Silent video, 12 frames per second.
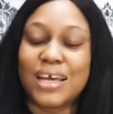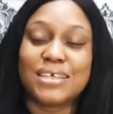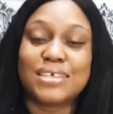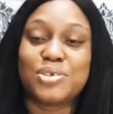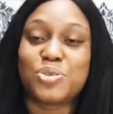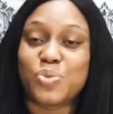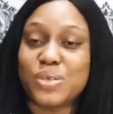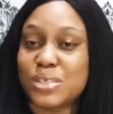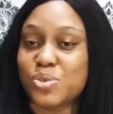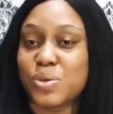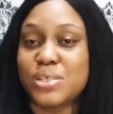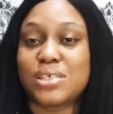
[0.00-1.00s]
This
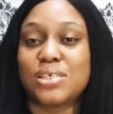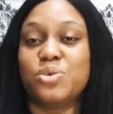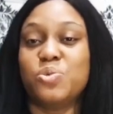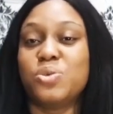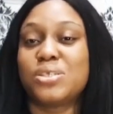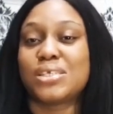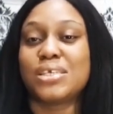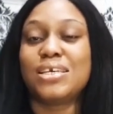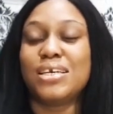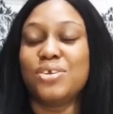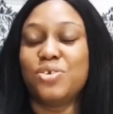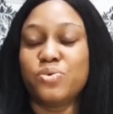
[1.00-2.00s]
2020, you will sing
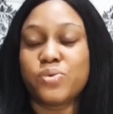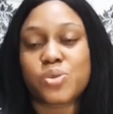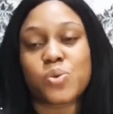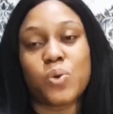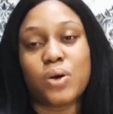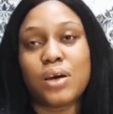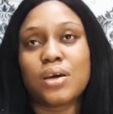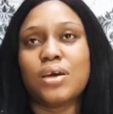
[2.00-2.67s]
a new song.